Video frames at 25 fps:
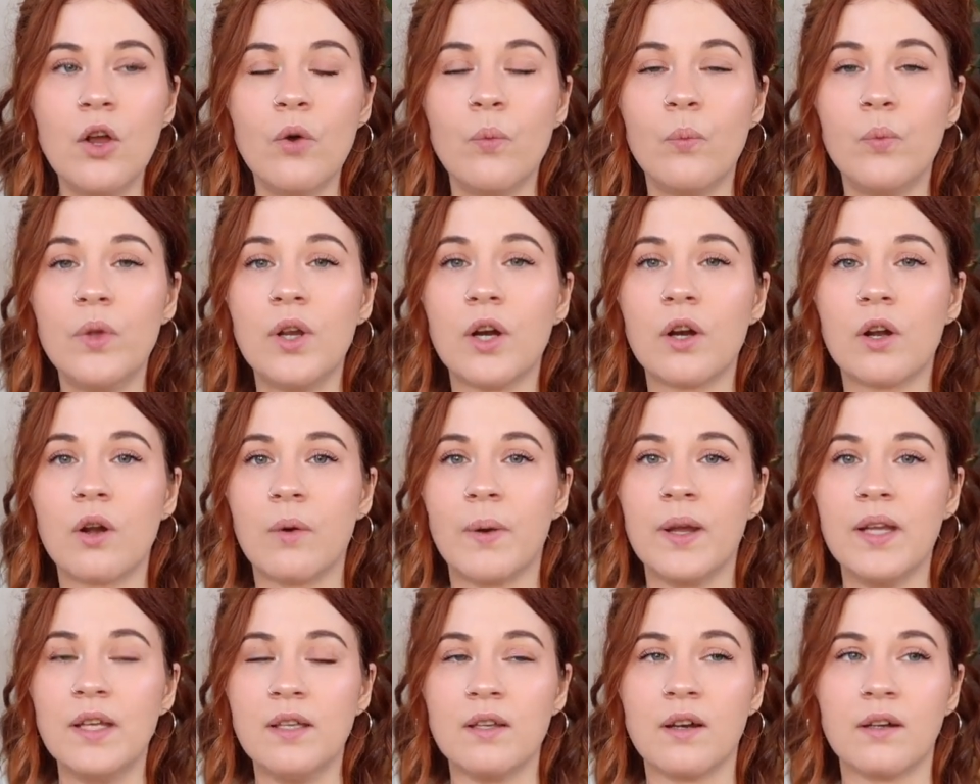We are
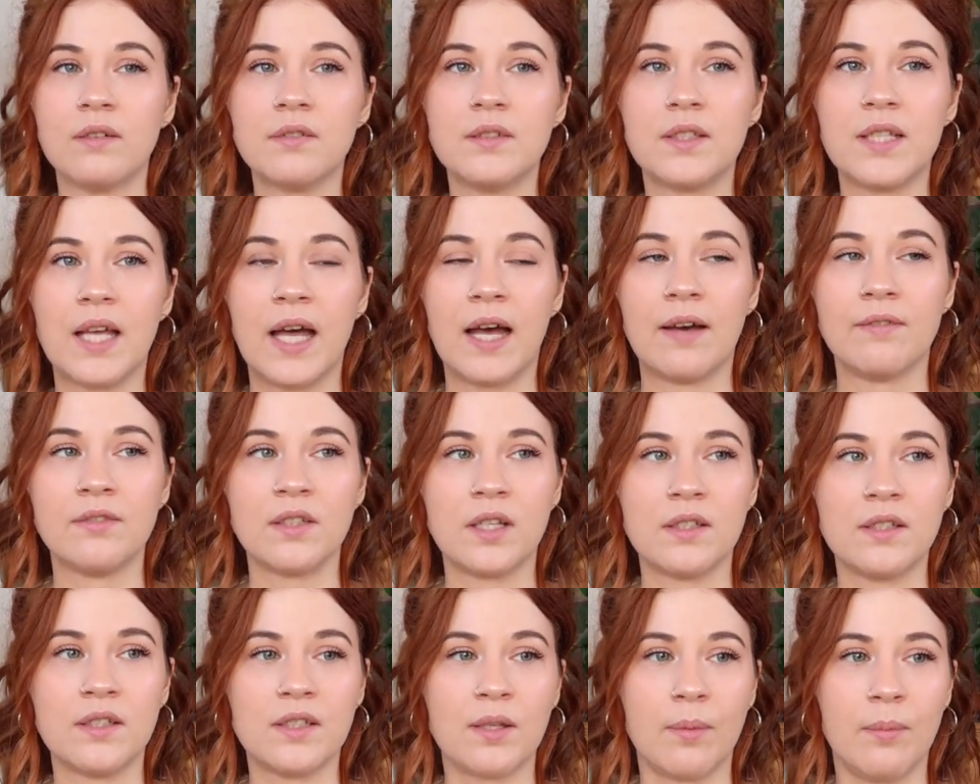quite young to have
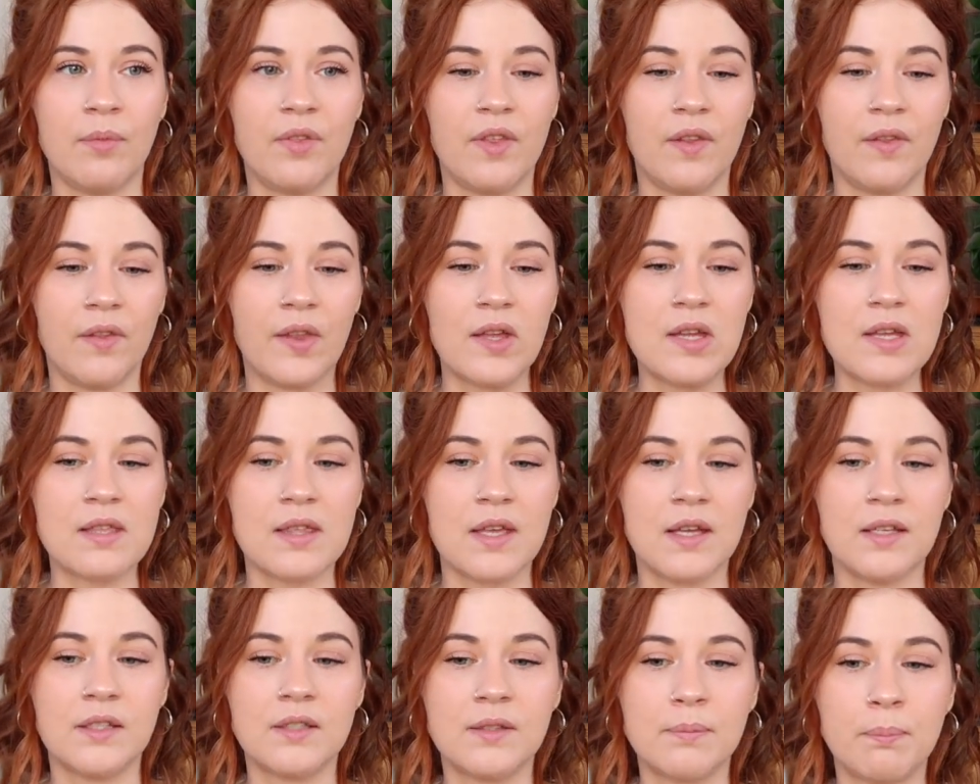done something like
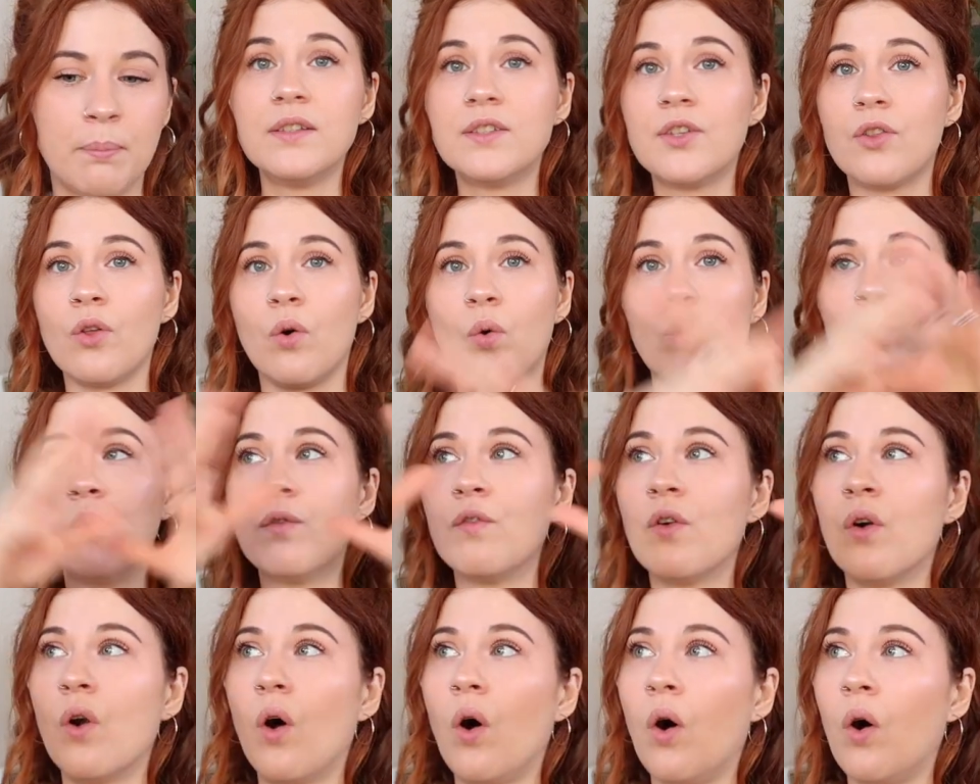this. But the
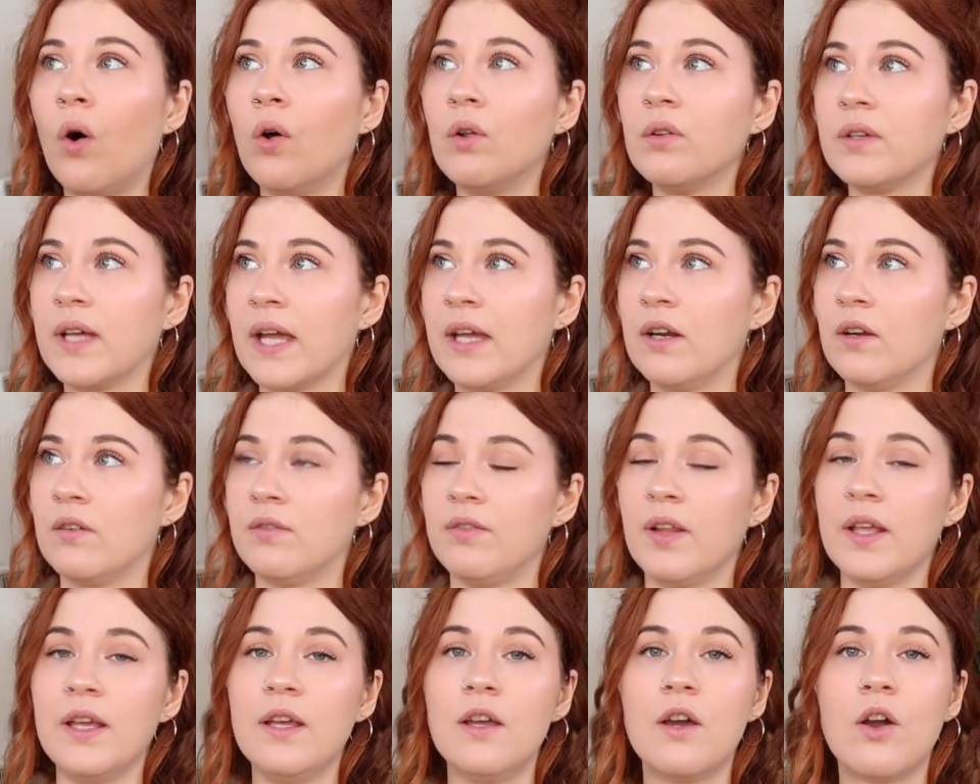overall kind
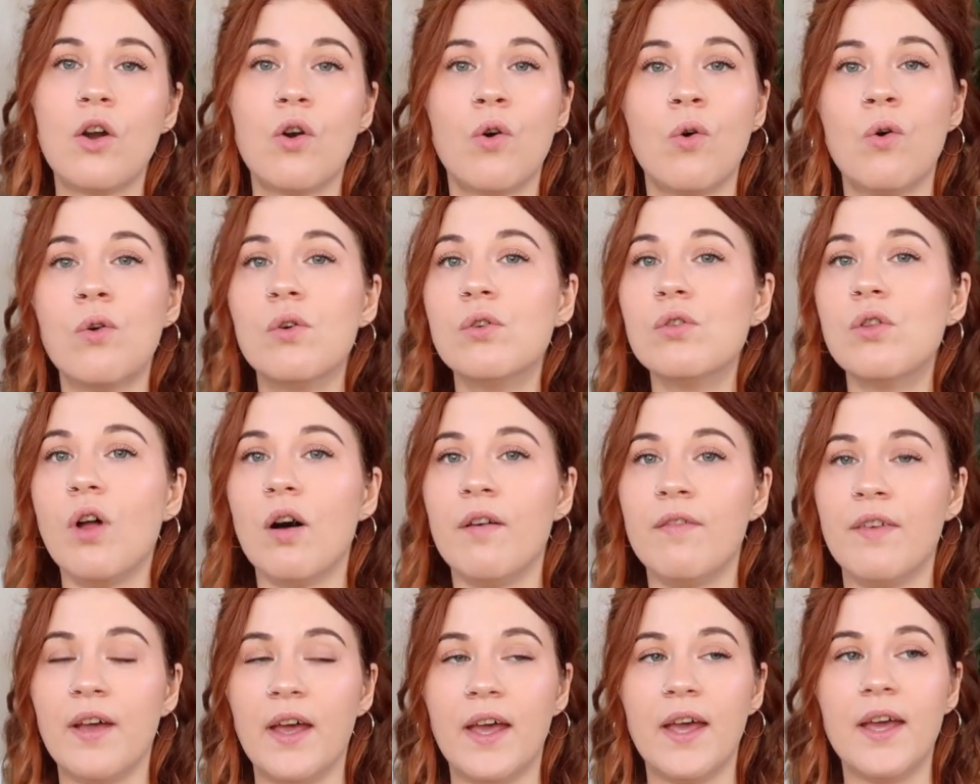of like goal
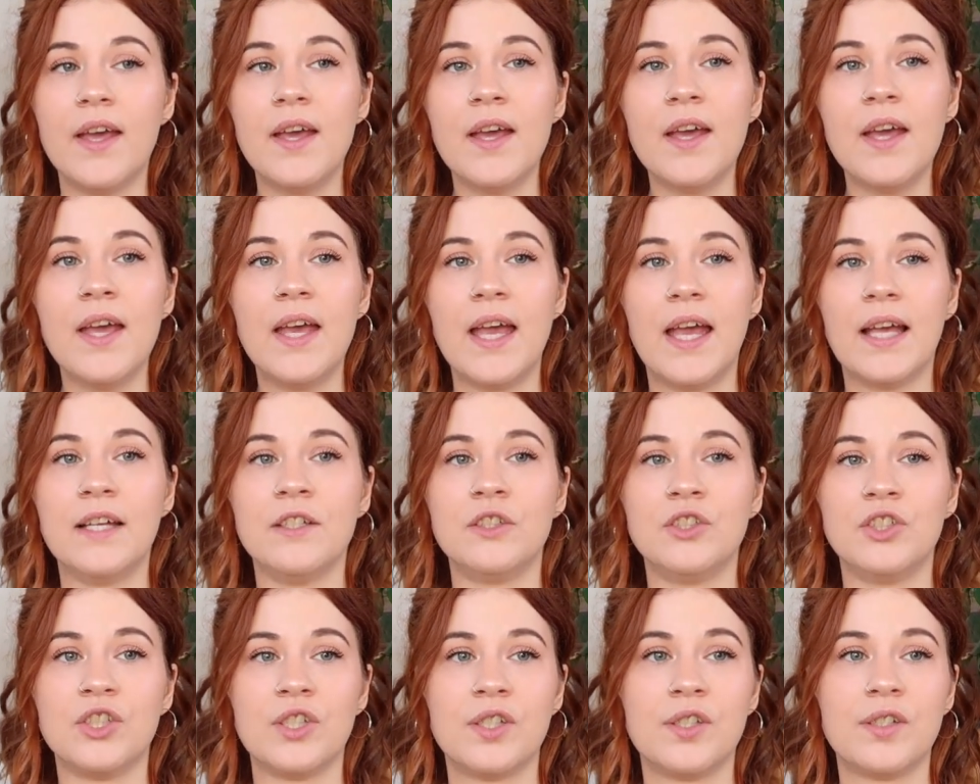of it
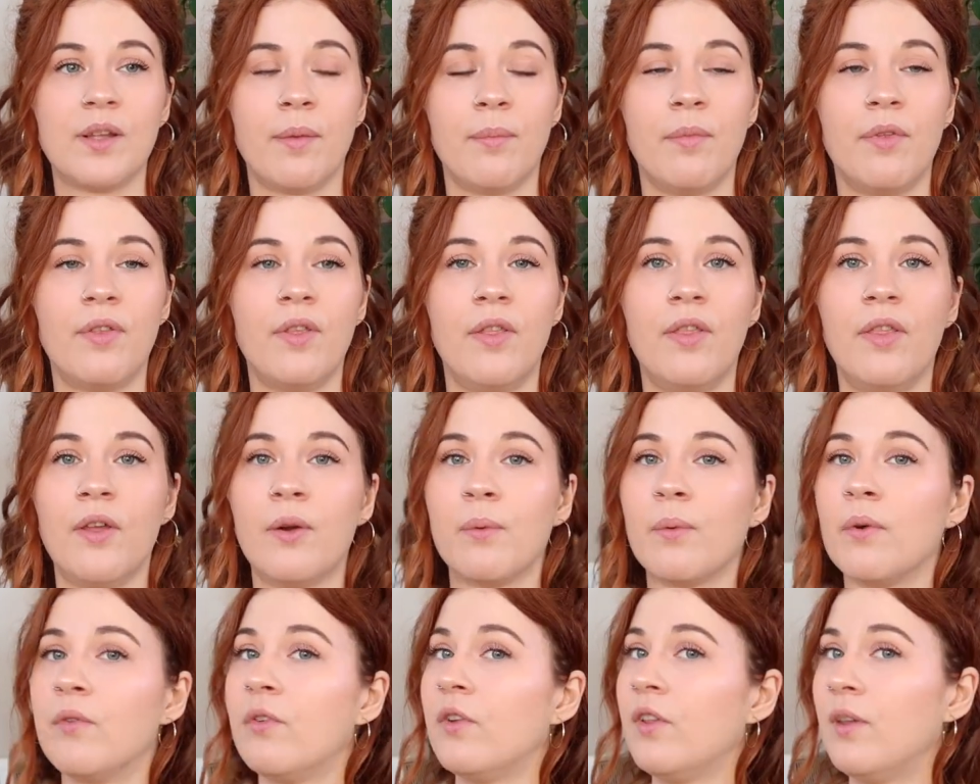is just something
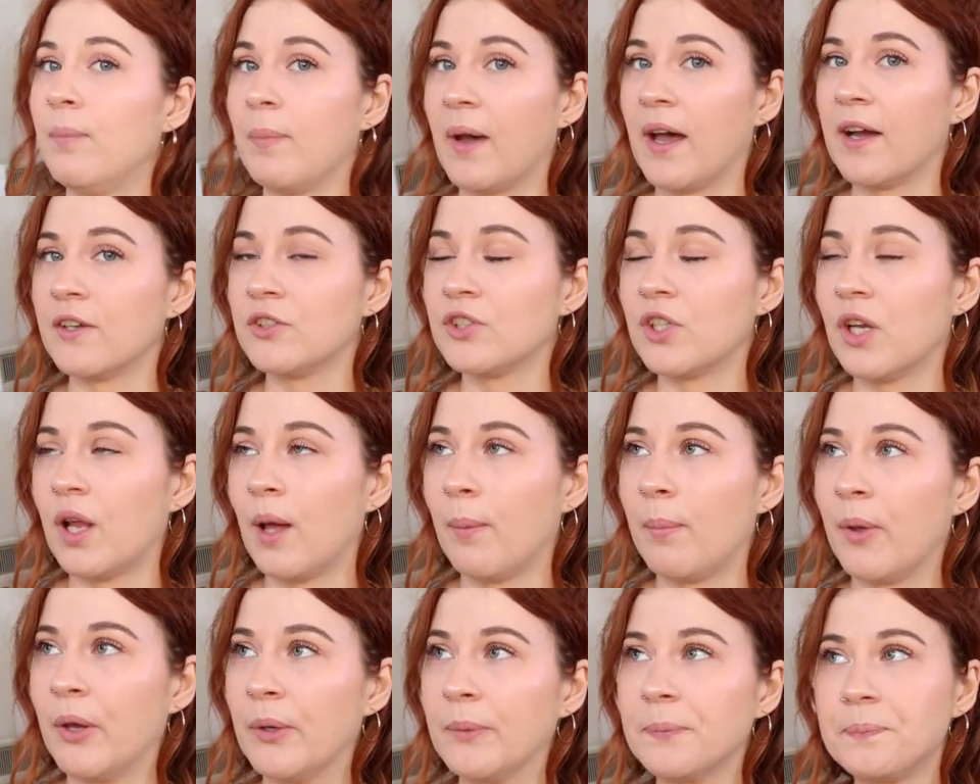that we're really passionate
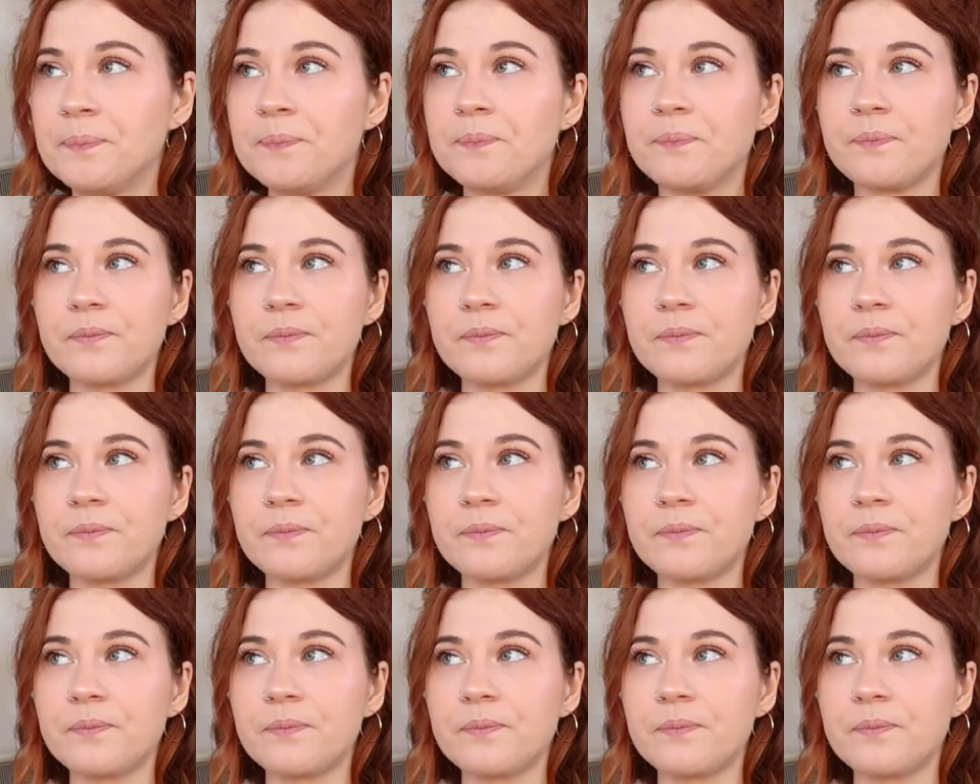about.